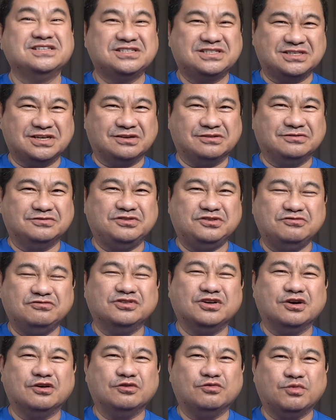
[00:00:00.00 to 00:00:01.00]
so you
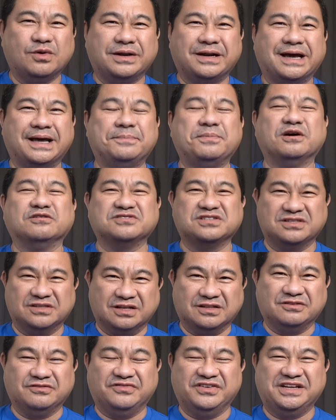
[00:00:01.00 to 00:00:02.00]
know when I post
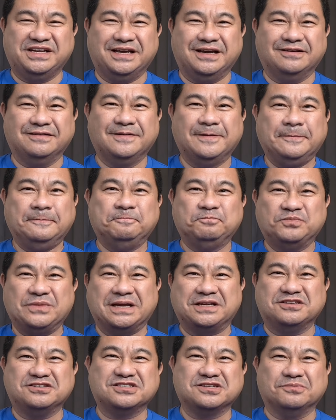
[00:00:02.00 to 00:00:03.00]
another video.
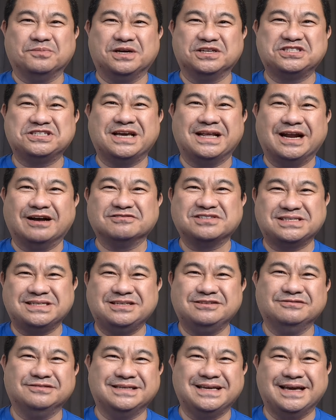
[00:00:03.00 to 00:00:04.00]
Thank you so much, and I'll see
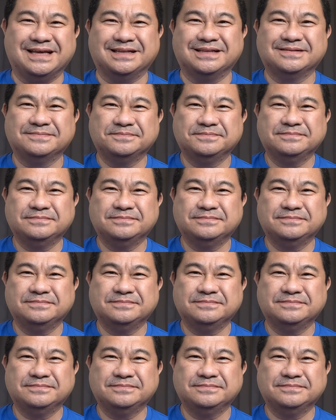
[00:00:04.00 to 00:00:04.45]
you again.